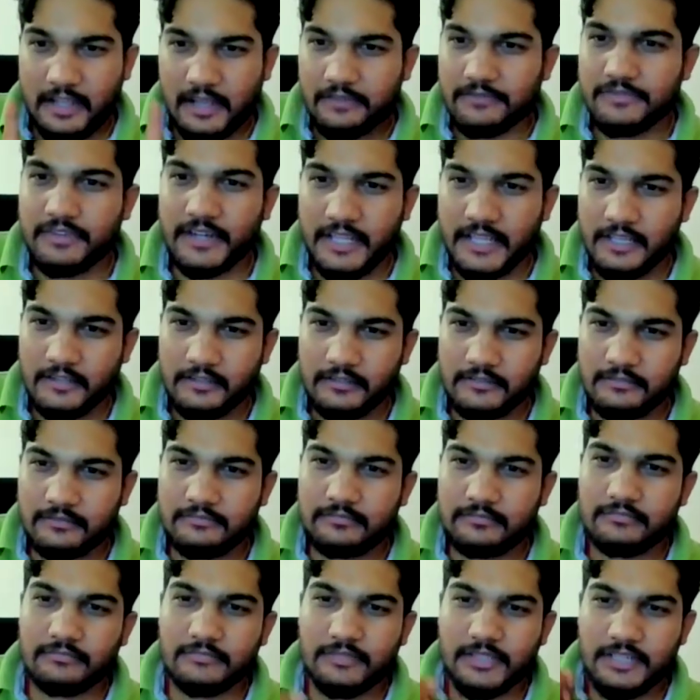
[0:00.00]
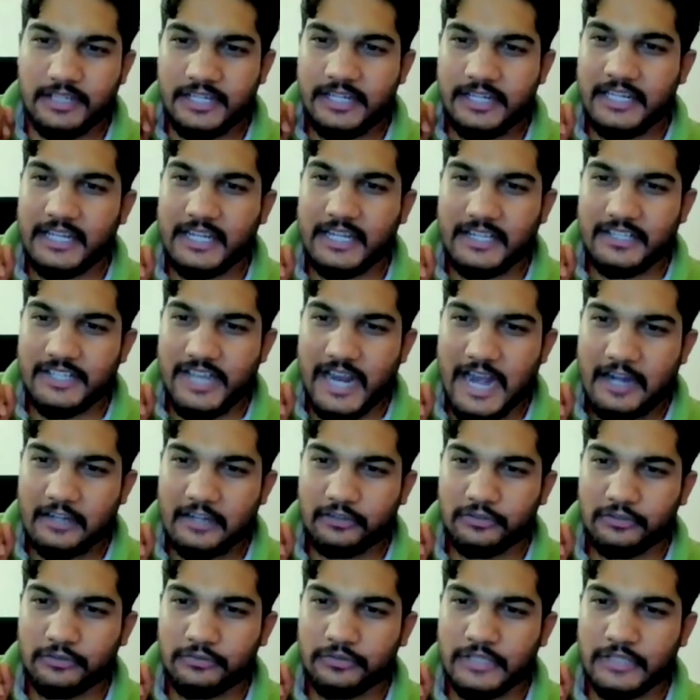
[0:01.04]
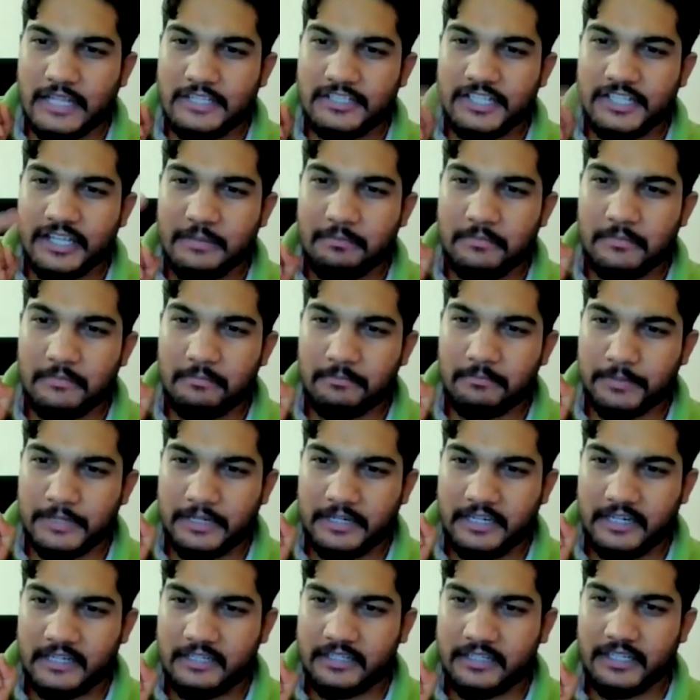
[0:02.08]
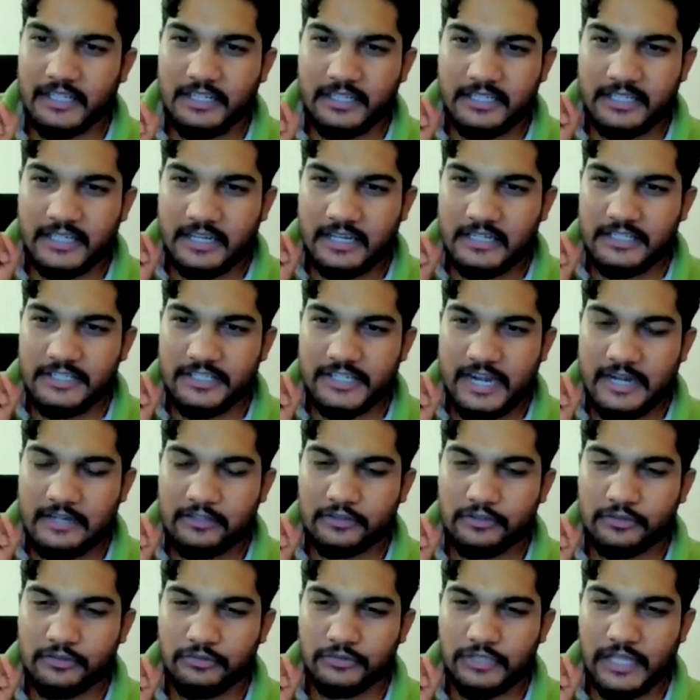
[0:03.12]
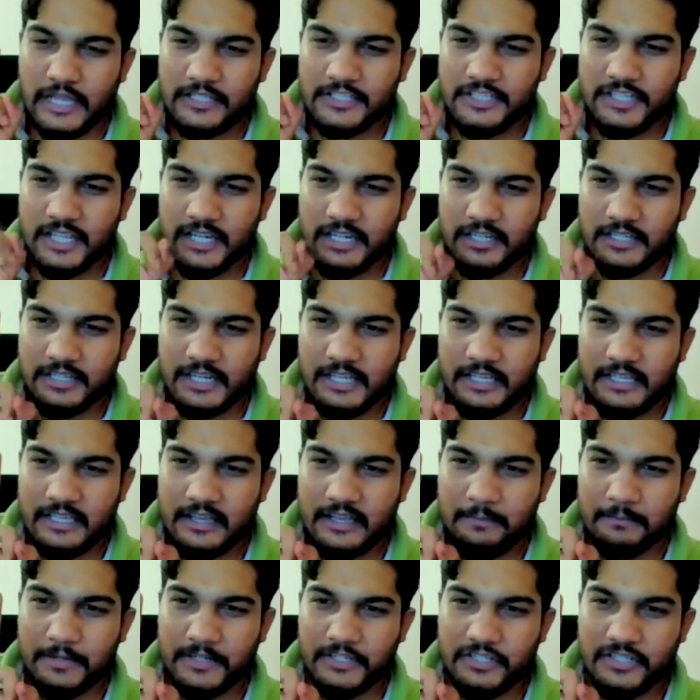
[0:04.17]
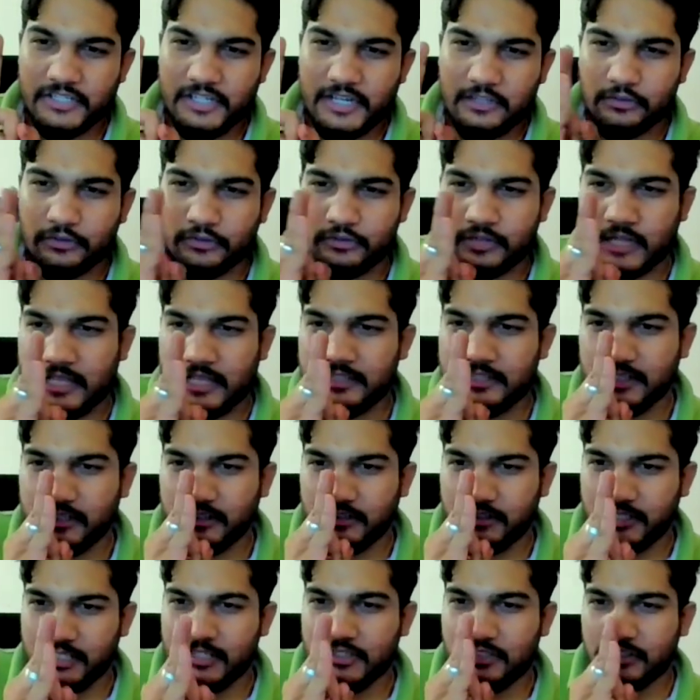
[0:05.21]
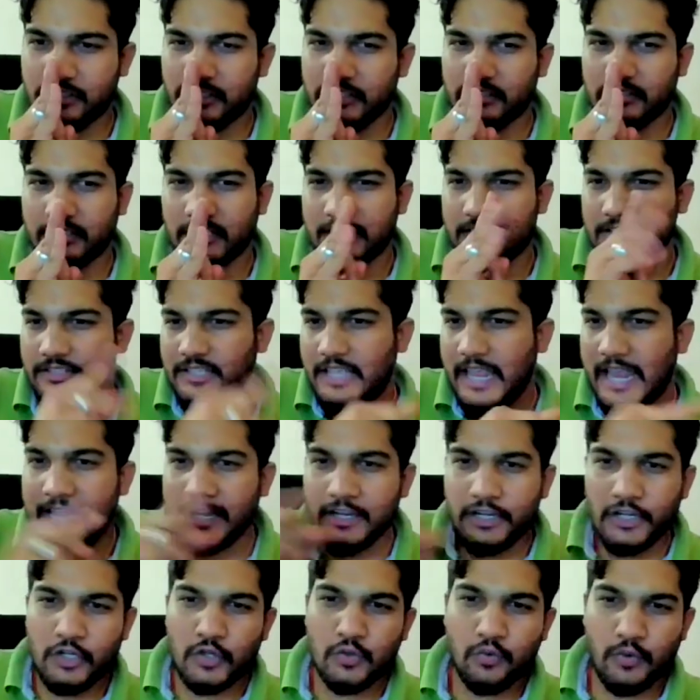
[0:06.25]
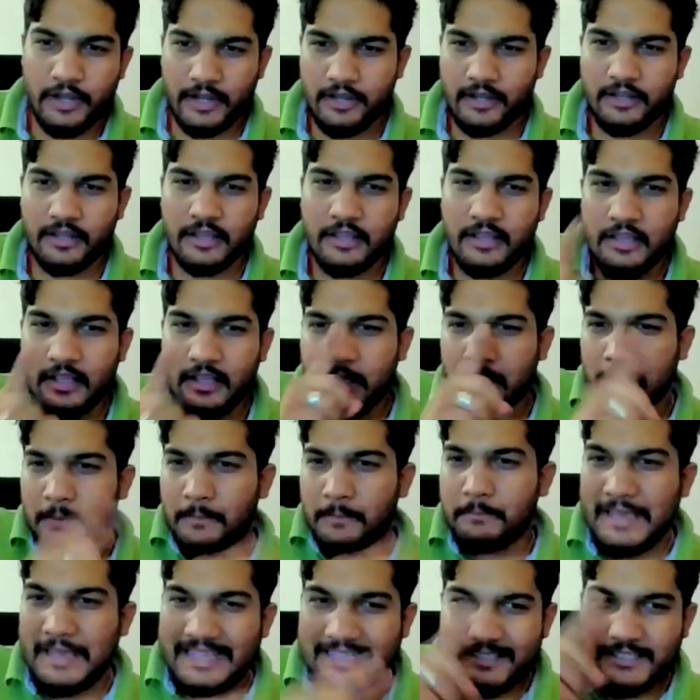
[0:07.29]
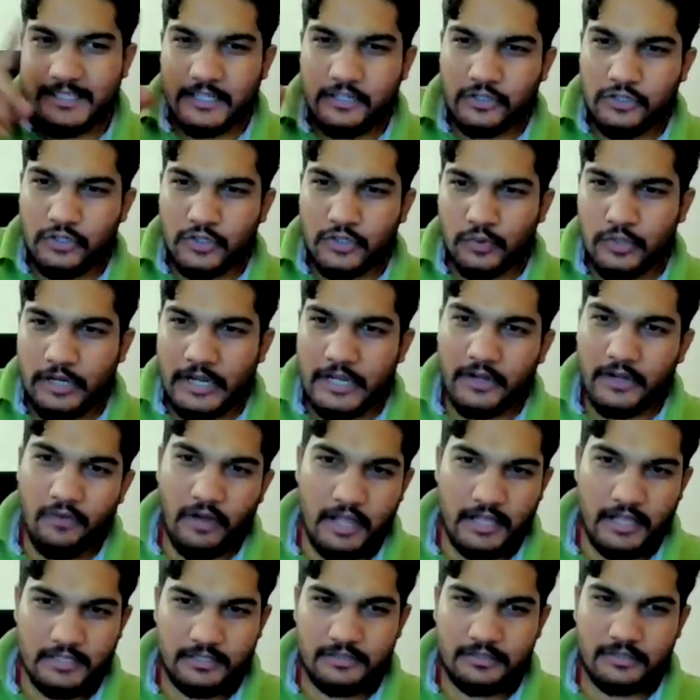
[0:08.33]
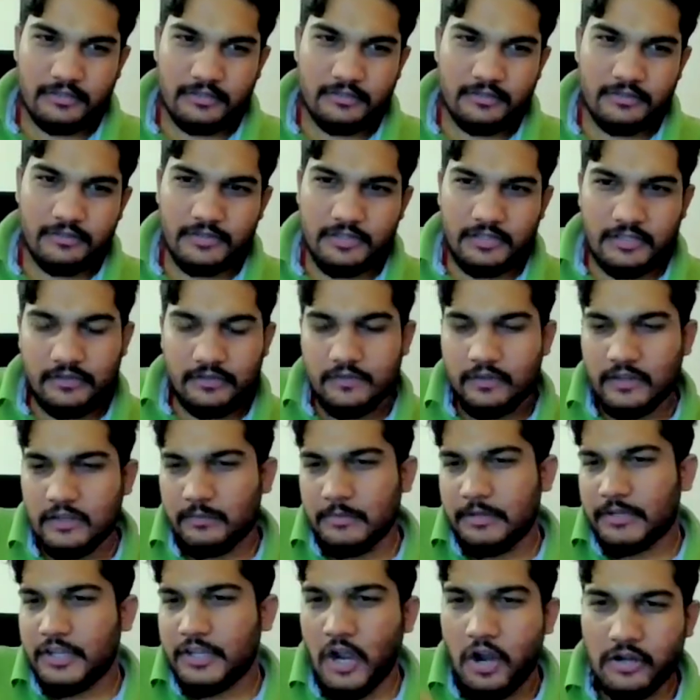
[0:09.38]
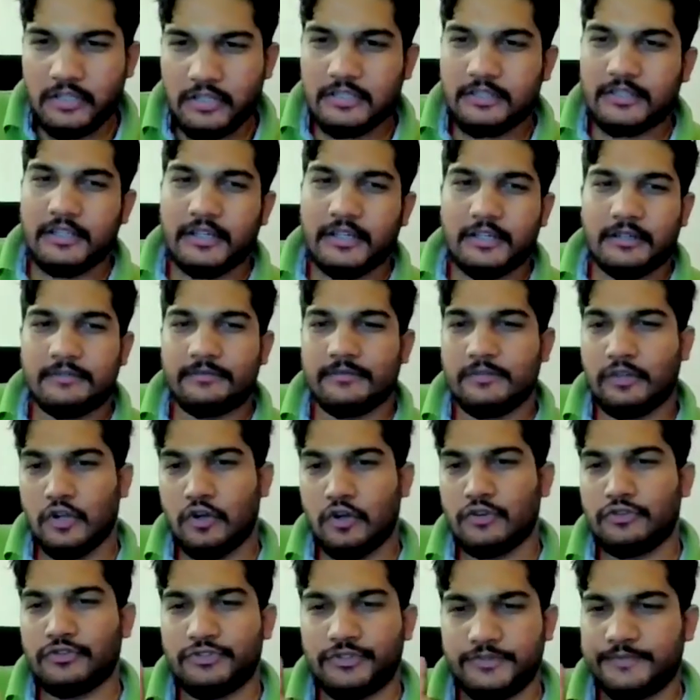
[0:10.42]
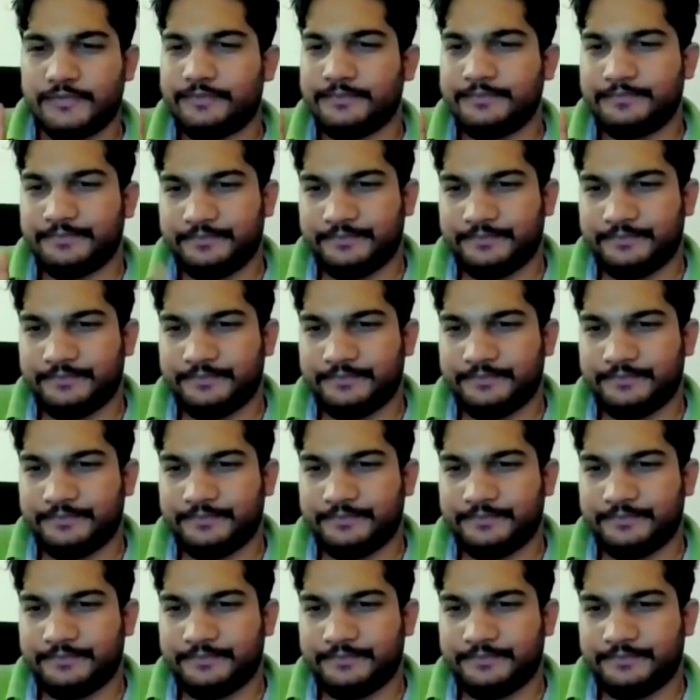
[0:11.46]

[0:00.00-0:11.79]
covering reading a chart through Tajik, predicting an yearly chart through Tajik, and taking a Prashna through Tajik. These three things, end to end, basic to advanced, will be taught in the course.